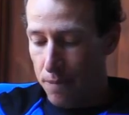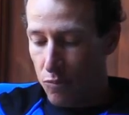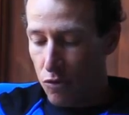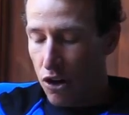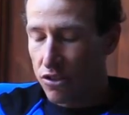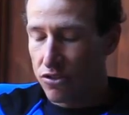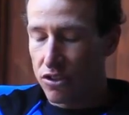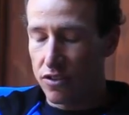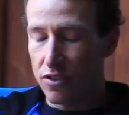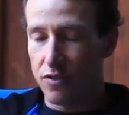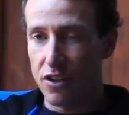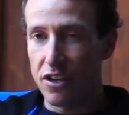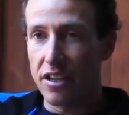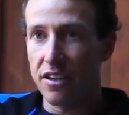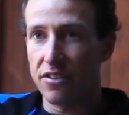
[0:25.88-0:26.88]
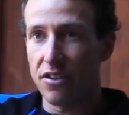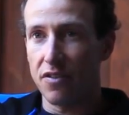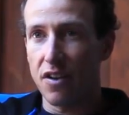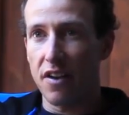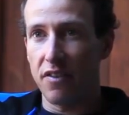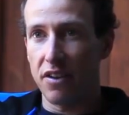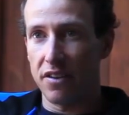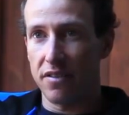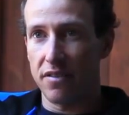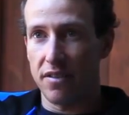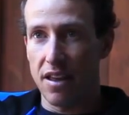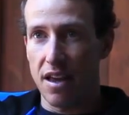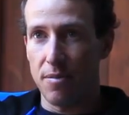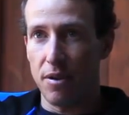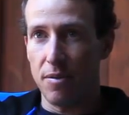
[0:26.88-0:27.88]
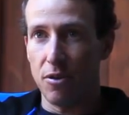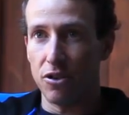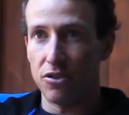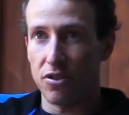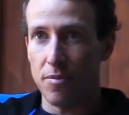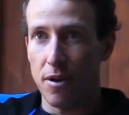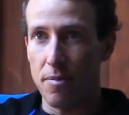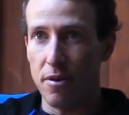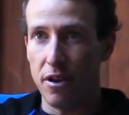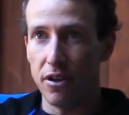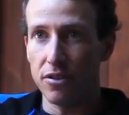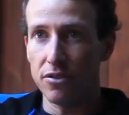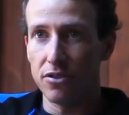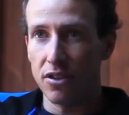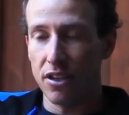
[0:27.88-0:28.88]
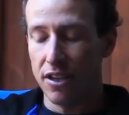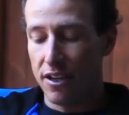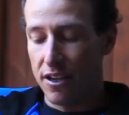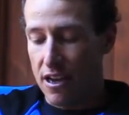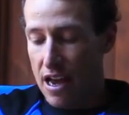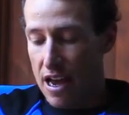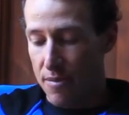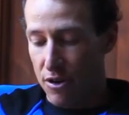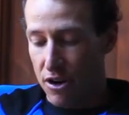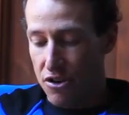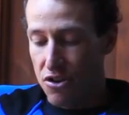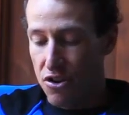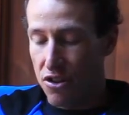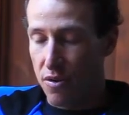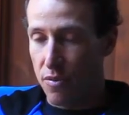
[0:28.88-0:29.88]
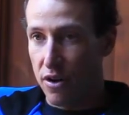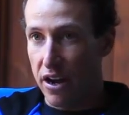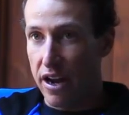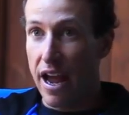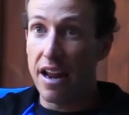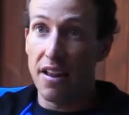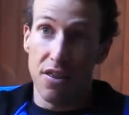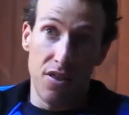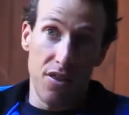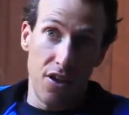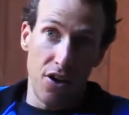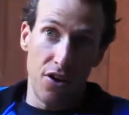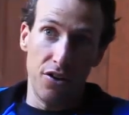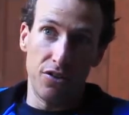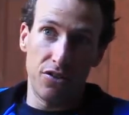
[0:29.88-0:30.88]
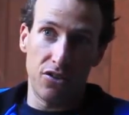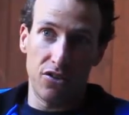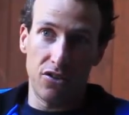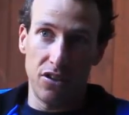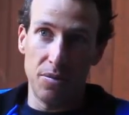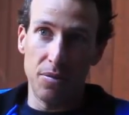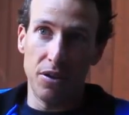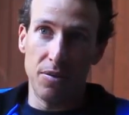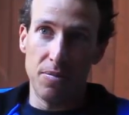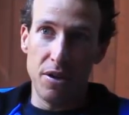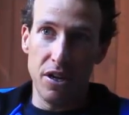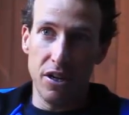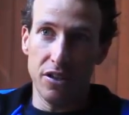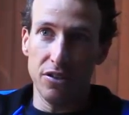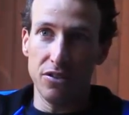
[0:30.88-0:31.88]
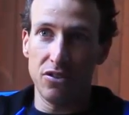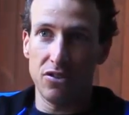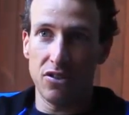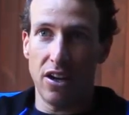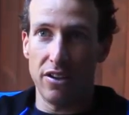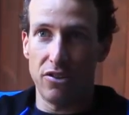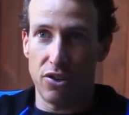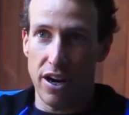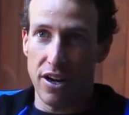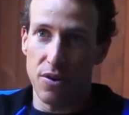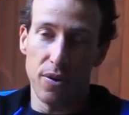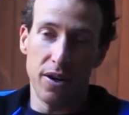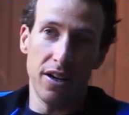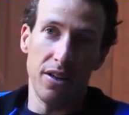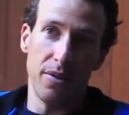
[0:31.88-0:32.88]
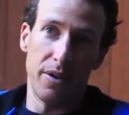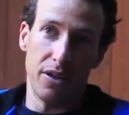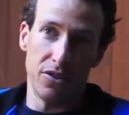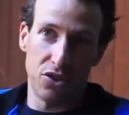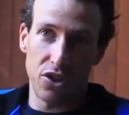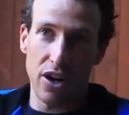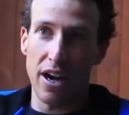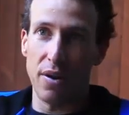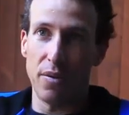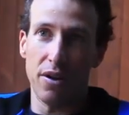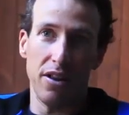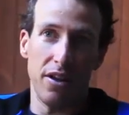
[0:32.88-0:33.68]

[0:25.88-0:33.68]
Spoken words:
I was, for years, I've having them in most of my meals. And I knew that when I ate those similar meals, I trained well, and when I was training well,